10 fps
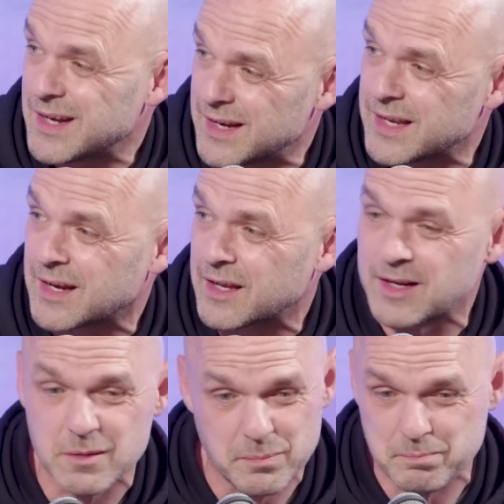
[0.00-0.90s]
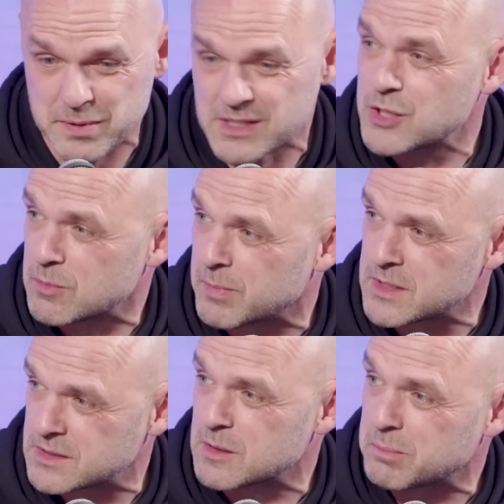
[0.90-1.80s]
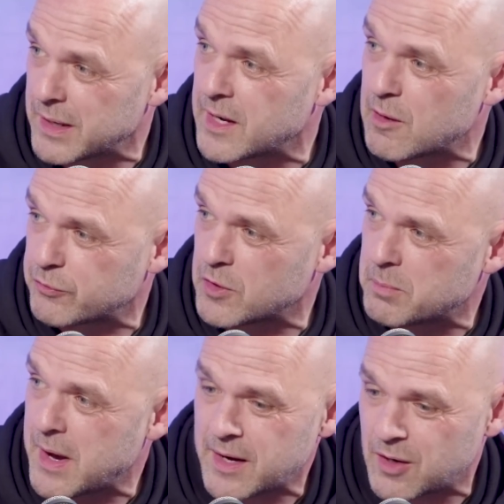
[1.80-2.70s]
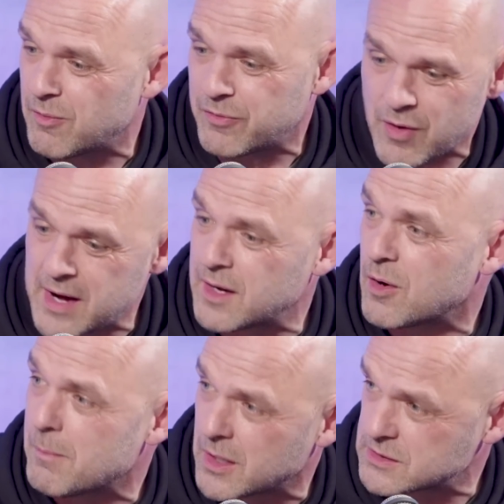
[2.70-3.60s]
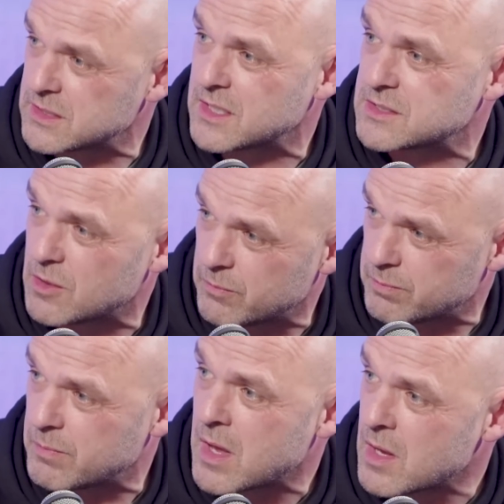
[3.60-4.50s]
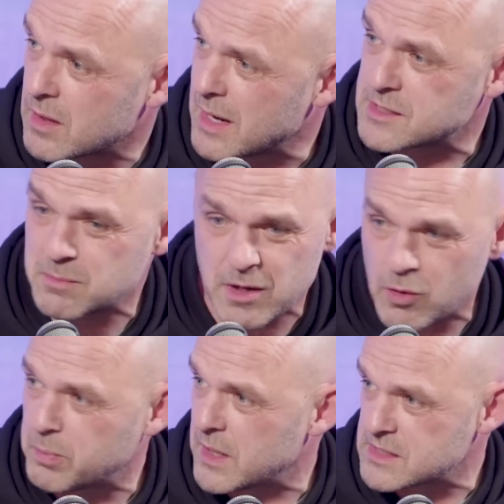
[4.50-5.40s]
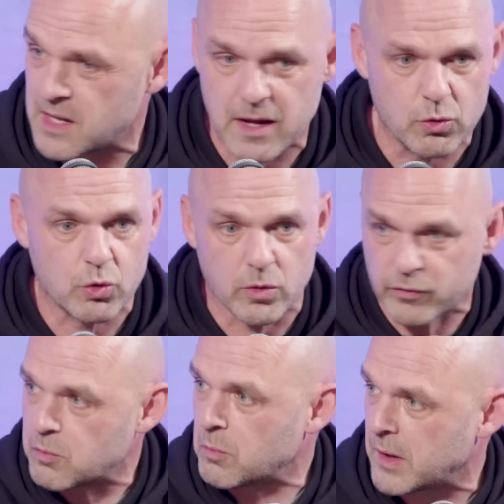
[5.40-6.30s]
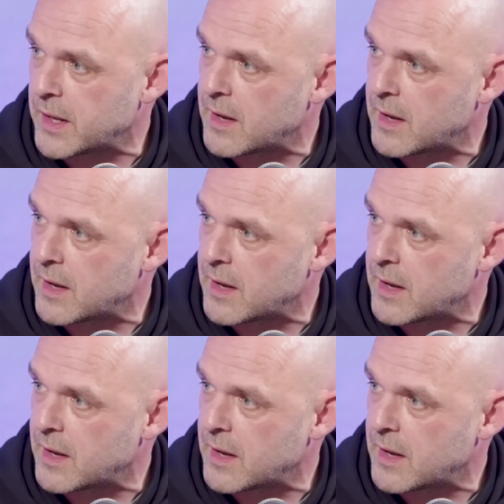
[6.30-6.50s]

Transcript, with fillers: the league now, you need possession based team playing out from the back. They got Varane, they got Martinez, they got Casemiro players like that, all comfortable playing